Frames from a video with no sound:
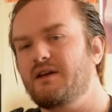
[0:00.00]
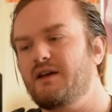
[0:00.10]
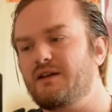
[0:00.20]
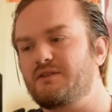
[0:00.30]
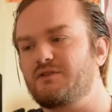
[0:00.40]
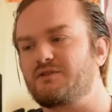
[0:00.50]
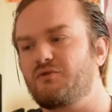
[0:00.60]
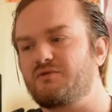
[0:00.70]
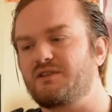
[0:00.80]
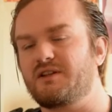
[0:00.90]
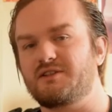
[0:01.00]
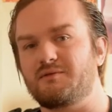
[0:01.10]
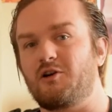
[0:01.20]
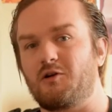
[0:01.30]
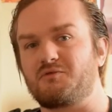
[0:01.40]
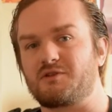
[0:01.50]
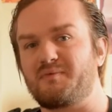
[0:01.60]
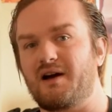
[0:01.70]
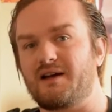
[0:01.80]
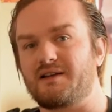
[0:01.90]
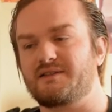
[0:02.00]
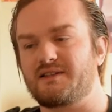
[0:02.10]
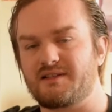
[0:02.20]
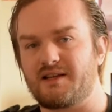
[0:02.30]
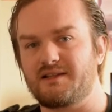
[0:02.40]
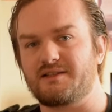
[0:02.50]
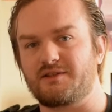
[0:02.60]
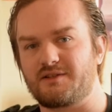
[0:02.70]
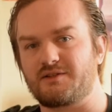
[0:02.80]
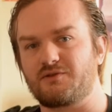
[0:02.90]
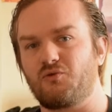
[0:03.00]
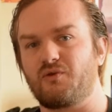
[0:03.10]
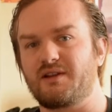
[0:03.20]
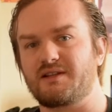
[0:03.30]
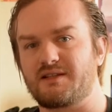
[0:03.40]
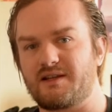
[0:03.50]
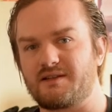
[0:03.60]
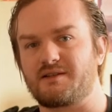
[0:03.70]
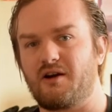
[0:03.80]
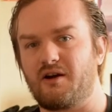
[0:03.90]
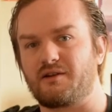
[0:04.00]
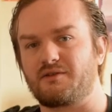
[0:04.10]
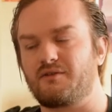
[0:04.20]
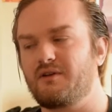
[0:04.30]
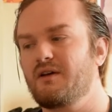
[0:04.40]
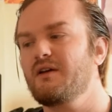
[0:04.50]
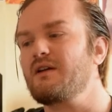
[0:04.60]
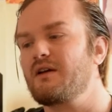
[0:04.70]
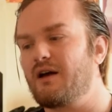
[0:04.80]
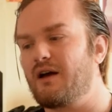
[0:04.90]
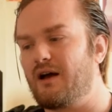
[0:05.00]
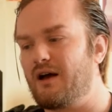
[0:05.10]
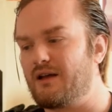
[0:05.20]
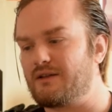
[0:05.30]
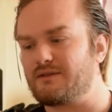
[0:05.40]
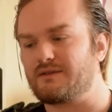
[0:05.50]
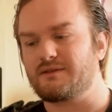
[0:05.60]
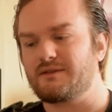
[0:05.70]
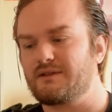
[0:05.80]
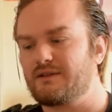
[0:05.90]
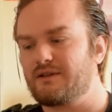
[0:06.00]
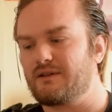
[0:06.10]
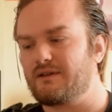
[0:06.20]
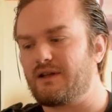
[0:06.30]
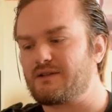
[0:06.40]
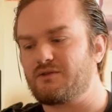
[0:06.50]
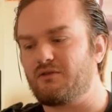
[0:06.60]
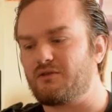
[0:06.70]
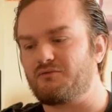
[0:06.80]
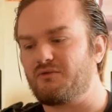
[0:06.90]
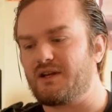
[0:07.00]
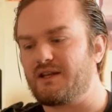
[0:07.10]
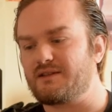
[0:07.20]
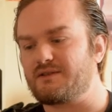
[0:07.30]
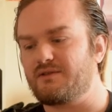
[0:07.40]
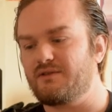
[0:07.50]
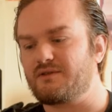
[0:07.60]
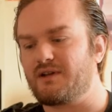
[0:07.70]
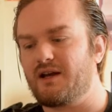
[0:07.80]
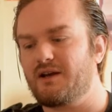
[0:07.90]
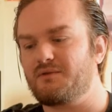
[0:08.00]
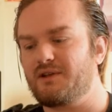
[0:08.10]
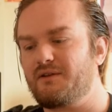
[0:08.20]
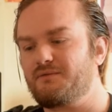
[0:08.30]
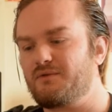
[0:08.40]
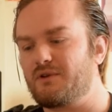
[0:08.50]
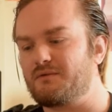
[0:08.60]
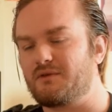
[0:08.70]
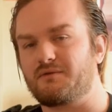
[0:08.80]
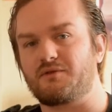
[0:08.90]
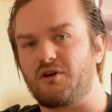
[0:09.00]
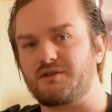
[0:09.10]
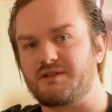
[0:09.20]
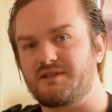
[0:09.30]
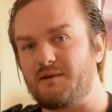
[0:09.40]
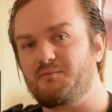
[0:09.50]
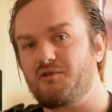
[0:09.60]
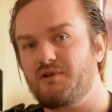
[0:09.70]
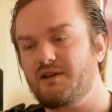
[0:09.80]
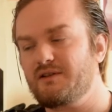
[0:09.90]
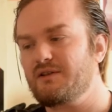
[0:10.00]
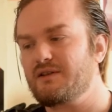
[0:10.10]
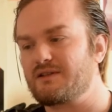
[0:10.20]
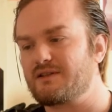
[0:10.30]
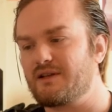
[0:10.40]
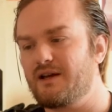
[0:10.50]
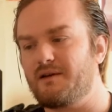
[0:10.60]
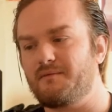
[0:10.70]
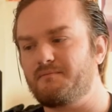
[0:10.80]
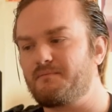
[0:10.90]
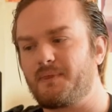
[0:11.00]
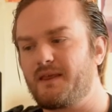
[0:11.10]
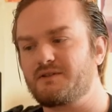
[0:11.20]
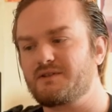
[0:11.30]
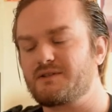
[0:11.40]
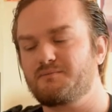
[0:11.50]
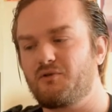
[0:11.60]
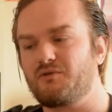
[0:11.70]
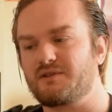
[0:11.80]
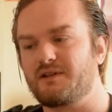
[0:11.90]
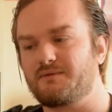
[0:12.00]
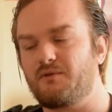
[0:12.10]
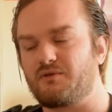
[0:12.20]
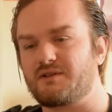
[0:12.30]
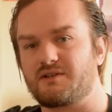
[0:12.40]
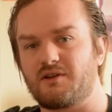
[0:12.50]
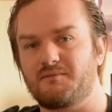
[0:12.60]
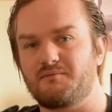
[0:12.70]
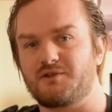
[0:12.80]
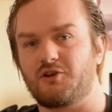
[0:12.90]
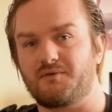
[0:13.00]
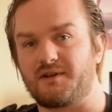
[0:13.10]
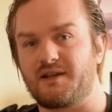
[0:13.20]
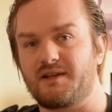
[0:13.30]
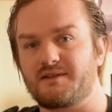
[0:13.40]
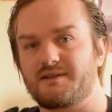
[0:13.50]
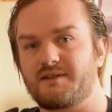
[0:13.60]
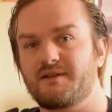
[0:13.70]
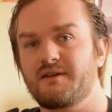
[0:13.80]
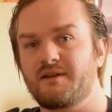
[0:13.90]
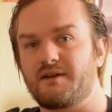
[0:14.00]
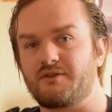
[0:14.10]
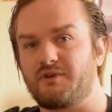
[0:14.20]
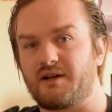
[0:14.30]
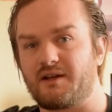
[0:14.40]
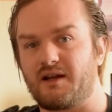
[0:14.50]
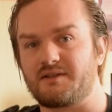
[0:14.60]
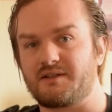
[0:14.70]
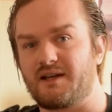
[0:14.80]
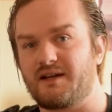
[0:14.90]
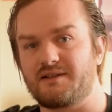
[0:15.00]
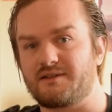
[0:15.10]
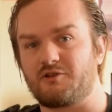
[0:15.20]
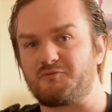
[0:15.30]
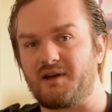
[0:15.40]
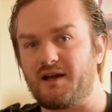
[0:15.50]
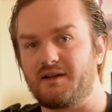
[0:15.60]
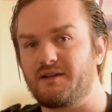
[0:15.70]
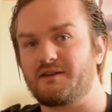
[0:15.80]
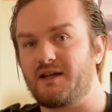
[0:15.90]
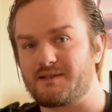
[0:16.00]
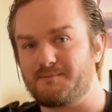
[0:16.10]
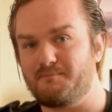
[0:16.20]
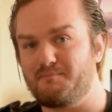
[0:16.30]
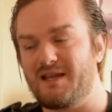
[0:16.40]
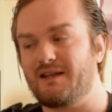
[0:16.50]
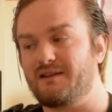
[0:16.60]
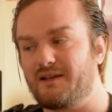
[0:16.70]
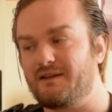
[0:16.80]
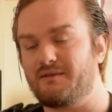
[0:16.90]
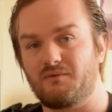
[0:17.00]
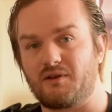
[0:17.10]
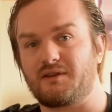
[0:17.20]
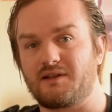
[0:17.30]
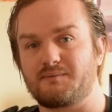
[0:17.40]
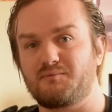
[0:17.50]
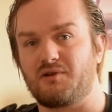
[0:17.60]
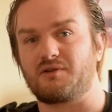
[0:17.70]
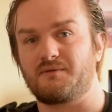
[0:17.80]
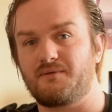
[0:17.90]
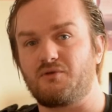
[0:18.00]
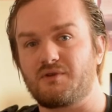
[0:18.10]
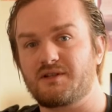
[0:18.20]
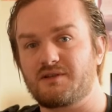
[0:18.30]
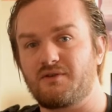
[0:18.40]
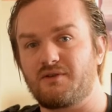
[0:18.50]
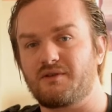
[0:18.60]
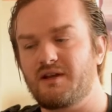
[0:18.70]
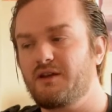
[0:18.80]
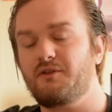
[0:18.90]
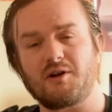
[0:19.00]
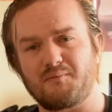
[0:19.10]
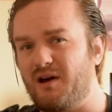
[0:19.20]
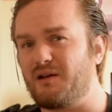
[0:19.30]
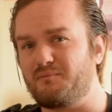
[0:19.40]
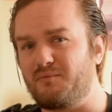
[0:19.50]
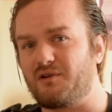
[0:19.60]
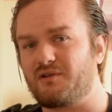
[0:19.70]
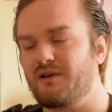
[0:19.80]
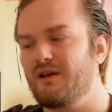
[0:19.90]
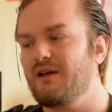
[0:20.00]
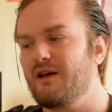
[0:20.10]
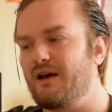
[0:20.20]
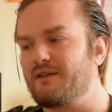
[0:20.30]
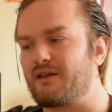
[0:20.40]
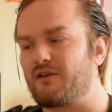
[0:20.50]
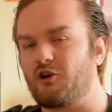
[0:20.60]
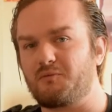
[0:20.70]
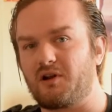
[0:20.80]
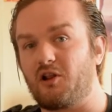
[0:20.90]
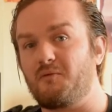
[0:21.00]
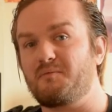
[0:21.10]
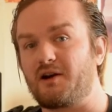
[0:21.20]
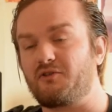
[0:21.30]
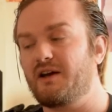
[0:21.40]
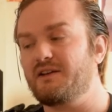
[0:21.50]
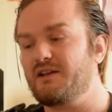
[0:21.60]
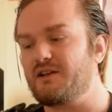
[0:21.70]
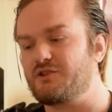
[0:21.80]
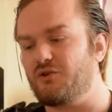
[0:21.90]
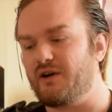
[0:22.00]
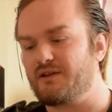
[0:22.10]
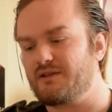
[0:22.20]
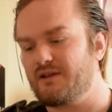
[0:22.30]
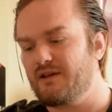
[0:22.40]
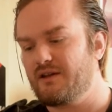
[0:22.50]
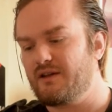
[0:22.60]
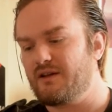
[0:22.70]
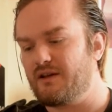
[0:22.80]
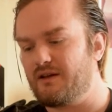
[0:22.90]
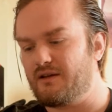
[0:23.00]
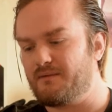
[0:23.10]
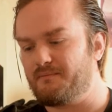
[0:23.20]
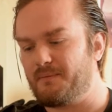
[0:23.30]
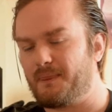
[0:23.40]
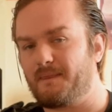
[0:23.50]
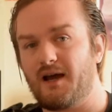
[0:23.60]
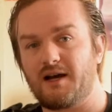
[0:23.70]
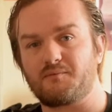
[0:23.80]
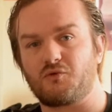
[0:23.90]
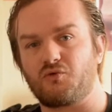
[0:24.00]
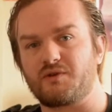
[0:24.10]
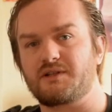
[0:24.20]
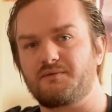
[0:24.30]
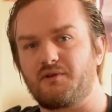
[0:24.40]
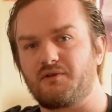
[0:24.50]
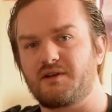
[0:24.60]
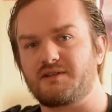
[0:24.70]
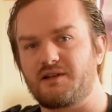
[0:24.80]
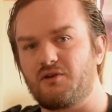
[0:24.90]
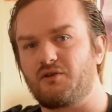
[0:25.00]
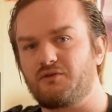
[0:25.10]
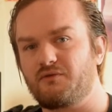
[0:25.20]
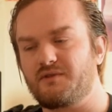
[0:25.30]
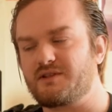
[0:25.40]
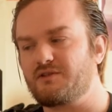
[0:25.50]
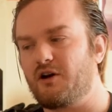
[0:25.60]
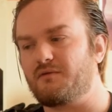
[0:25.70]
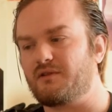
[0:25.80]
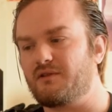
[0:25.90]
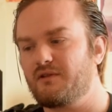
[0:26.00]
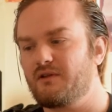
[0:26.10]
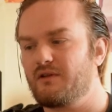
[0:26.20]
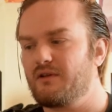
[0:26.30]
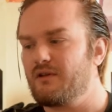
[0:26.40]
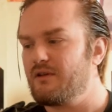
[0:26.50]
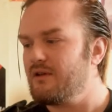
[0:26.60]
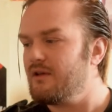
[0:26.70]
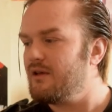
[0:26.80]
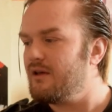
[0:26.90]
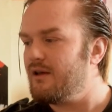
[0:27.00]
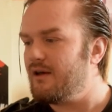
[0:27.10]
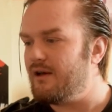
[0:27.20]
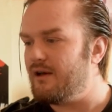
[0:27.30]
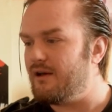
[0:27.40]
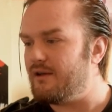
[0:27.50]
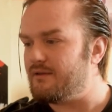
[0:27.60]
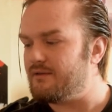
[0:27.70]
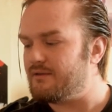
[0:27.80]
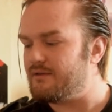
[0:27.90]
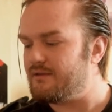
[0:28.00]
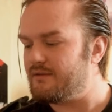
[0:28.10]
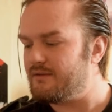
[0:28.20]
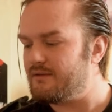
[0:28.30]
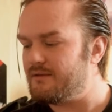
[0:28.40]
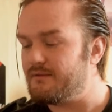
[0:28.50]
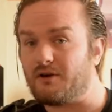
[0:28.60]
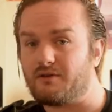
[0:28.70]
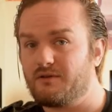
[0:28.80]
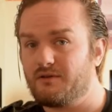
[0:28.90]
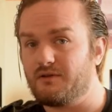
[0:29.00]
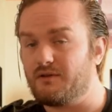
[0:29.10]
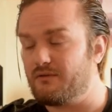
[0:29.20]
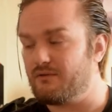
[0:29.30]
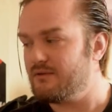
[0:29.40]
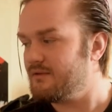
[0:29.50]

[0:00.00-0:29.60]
It just goes into Jim Hopper's past. This is his story. This is his character. And that's all there really is to it. I would like for them to have gone deeper into this. It's just mostly the focus is him solving a case and trying to catch the guys that are behind it. That's mainly what this book focuses on. Not a bad book. I think it could have been a lot better. I did enjoy it. Adam Christopher is the author of this novel. And fuck, you know.